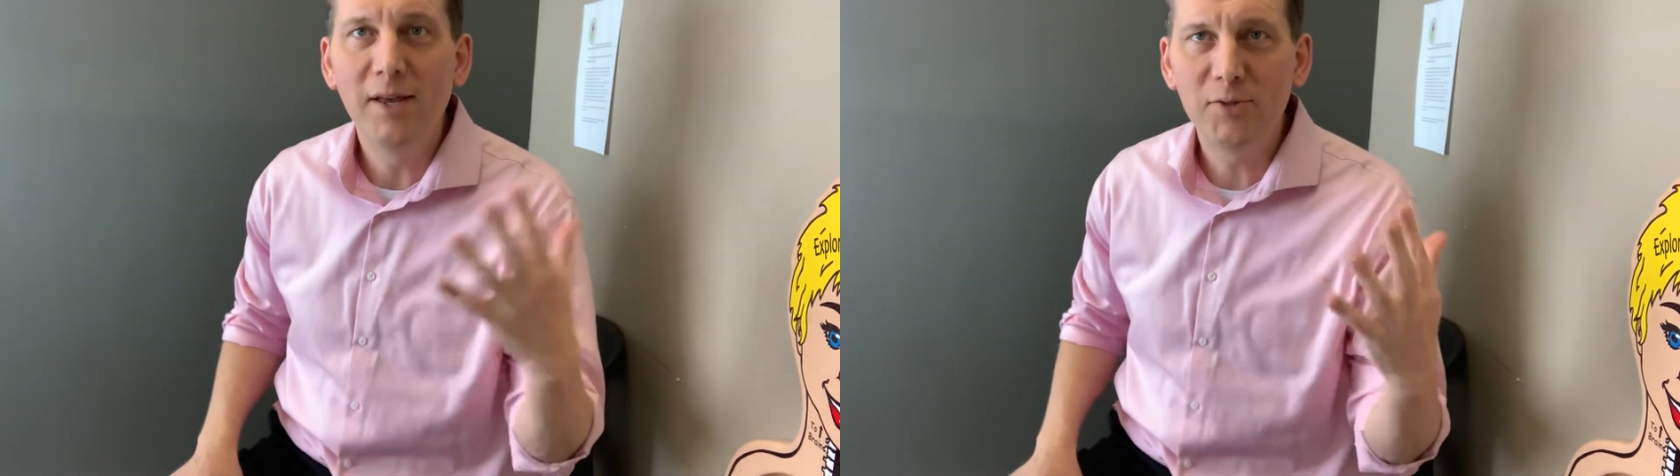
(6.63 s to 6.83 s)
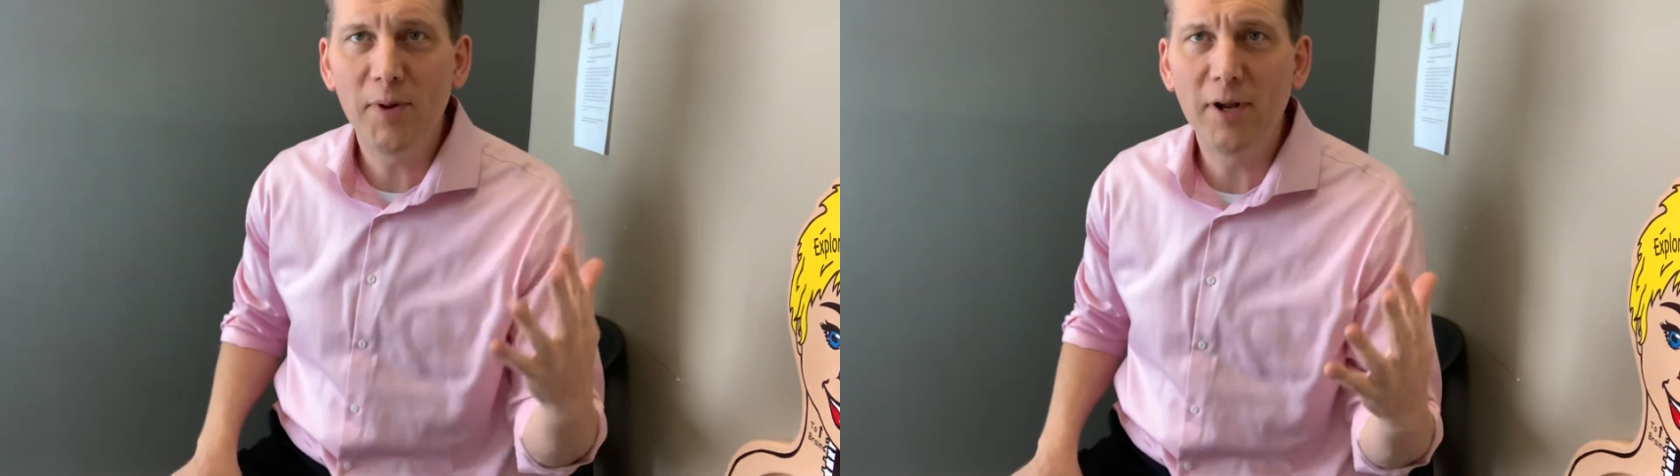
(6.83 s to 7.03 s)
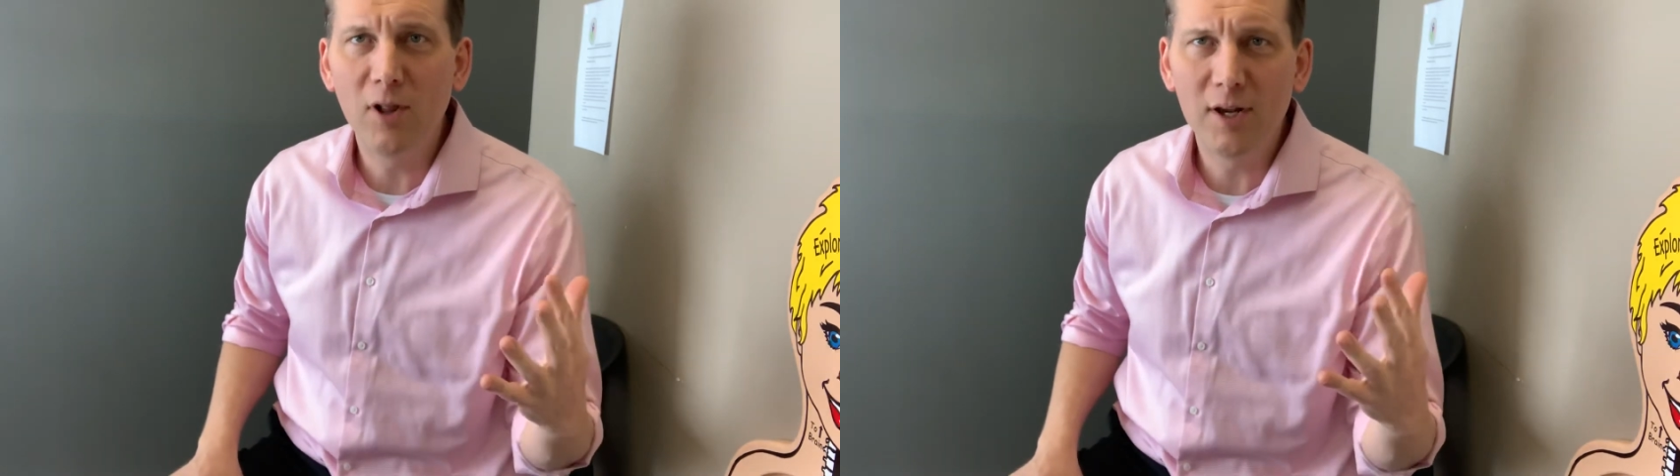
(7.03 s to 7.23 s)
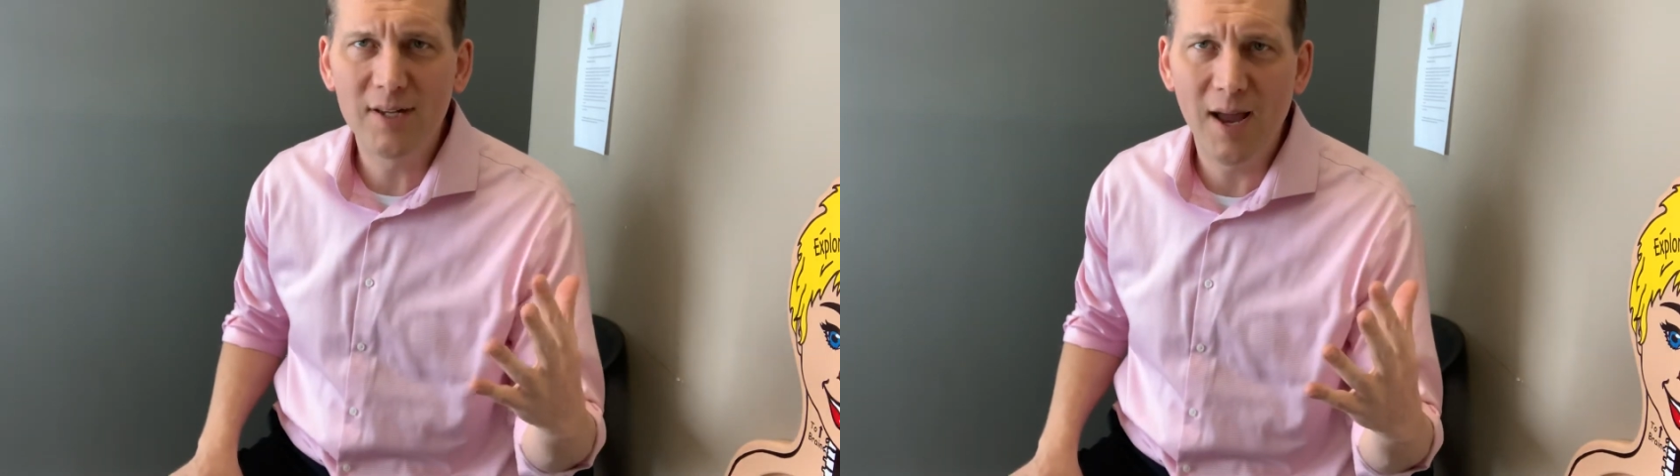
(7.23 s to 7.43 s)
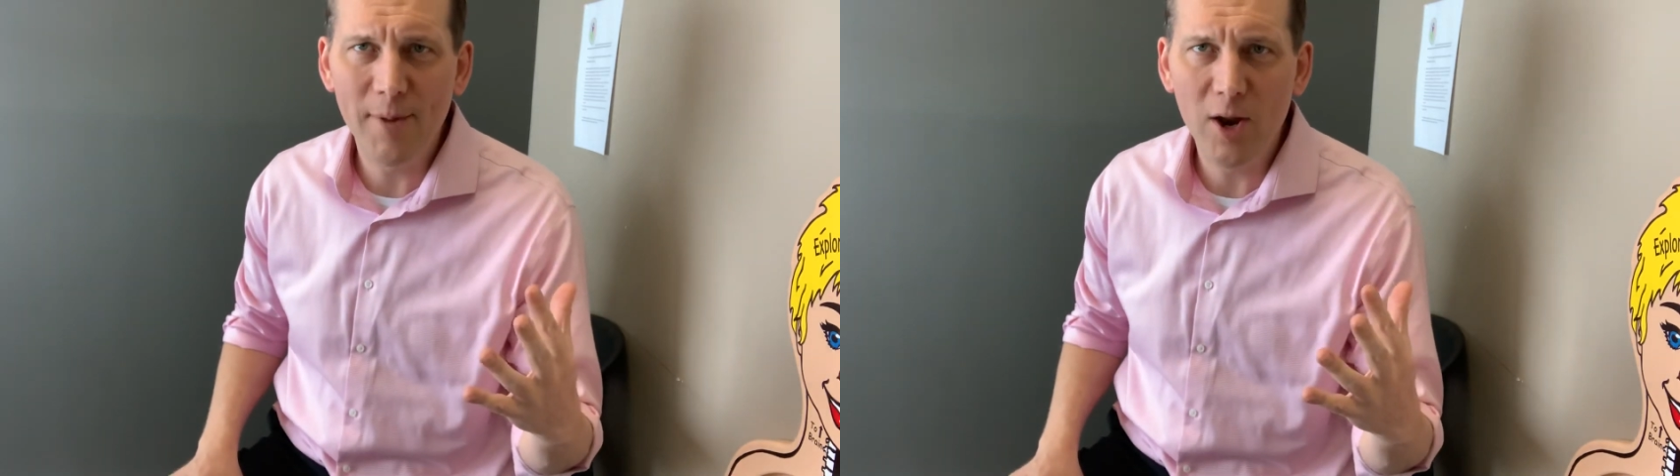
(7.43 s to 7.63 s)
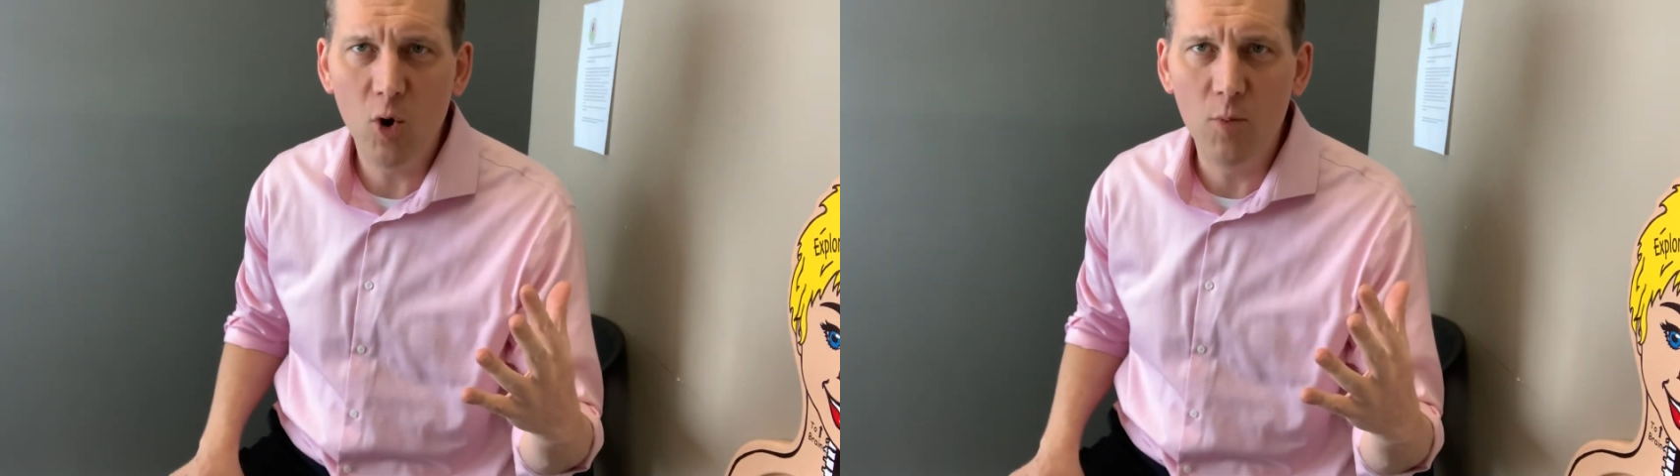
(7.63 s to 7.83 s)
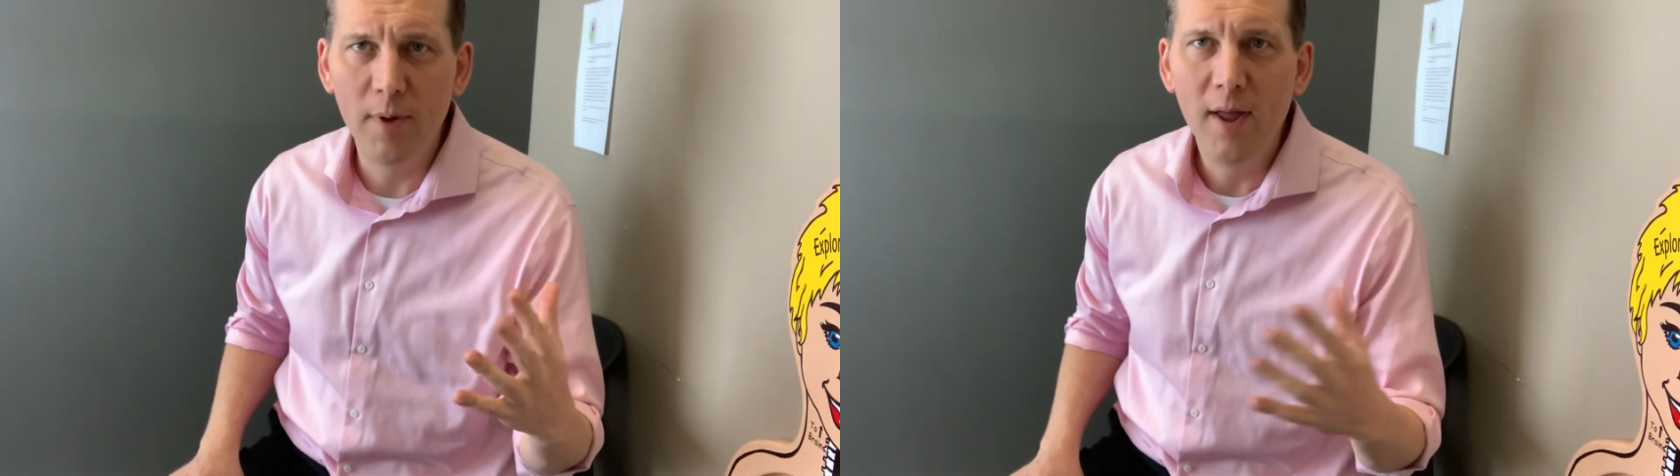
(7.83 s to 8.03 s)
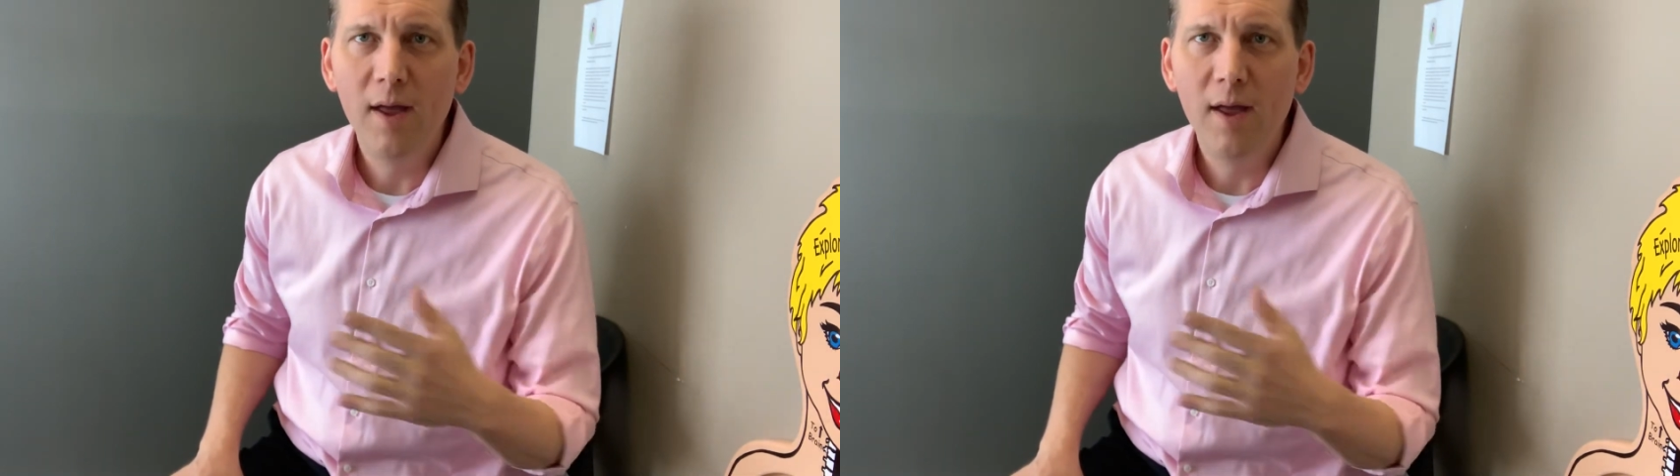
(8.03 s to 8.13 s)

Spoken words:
spending a lot of time at home.